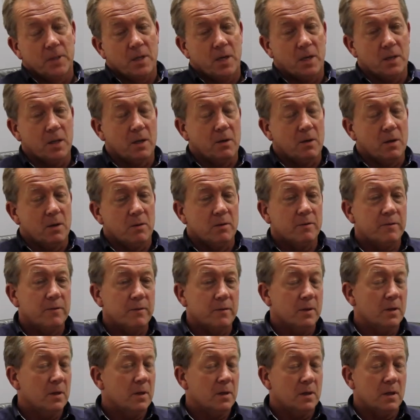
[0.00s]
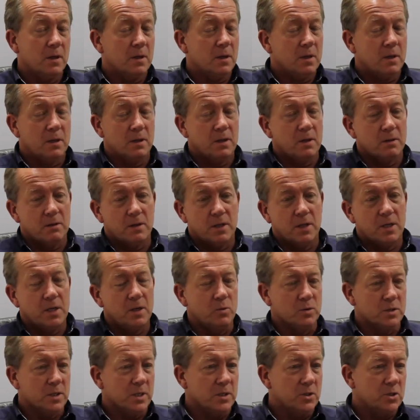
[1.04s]
don't know. I don't think he
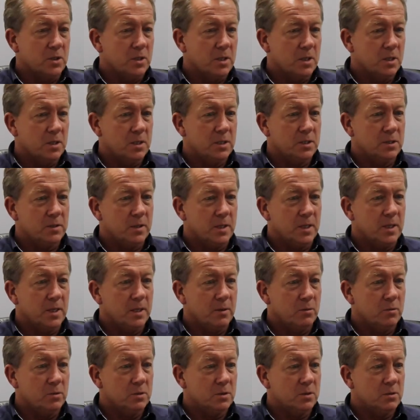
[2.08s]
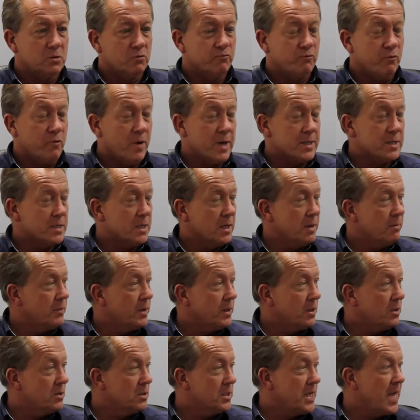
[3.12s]
was injured. I just think he was resting him
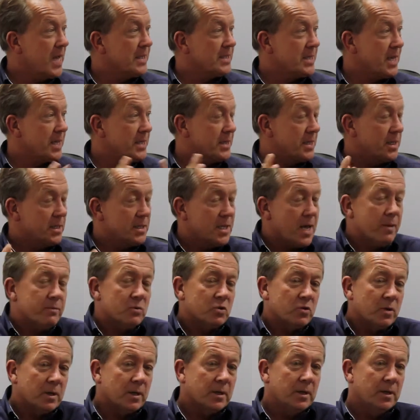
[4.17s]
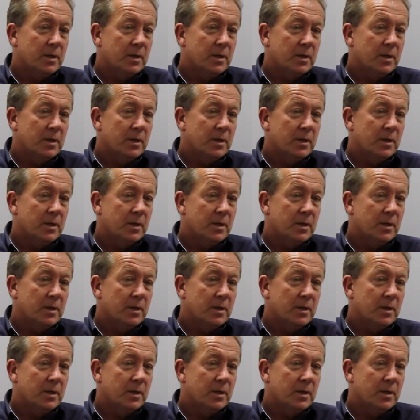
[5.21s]
because he has had this hamstring.